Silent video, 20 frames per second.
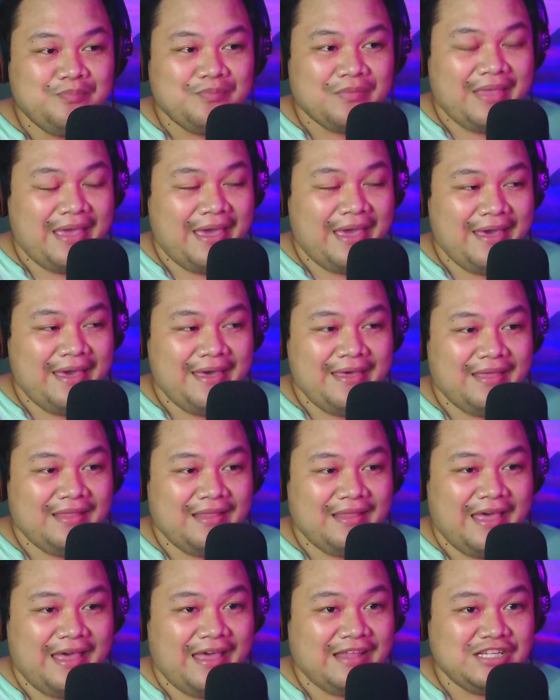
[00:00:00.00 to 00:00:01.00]

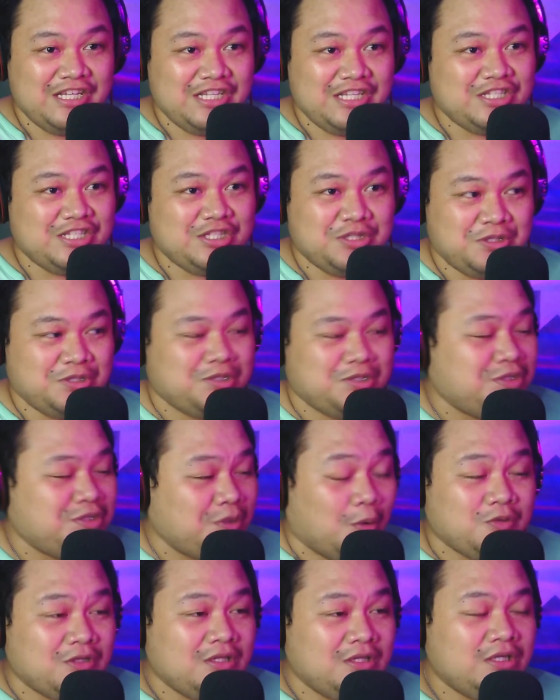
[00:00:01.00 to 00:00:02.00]
And he's
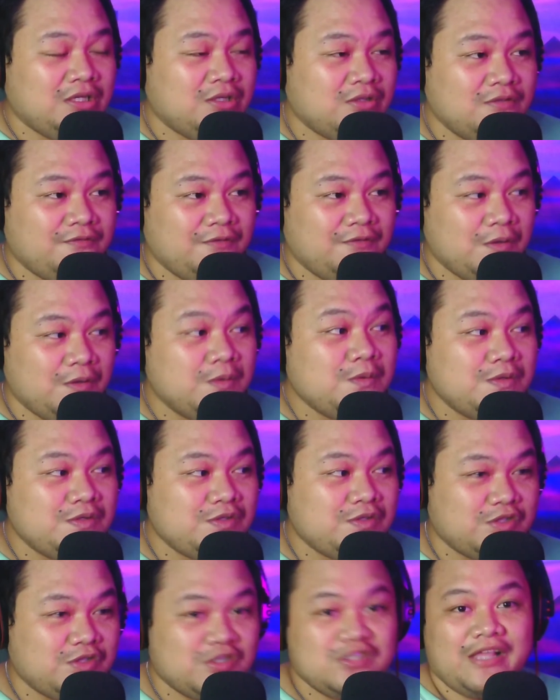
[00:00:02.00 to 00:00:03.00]
totally
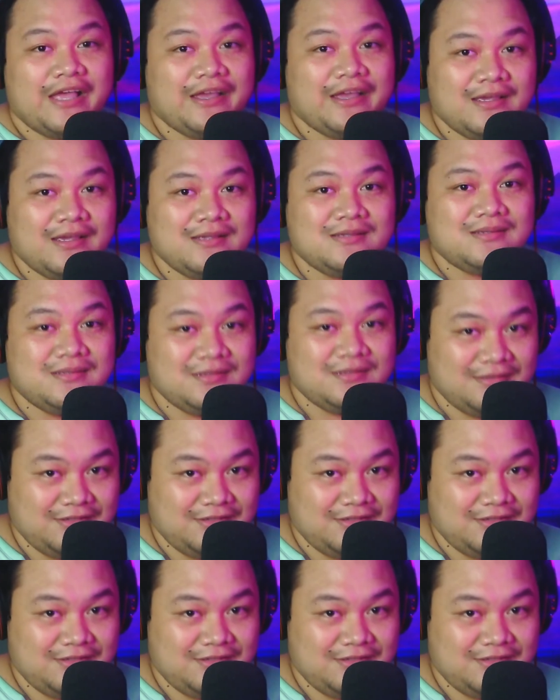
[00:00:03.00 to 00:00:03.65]
confused, just like us,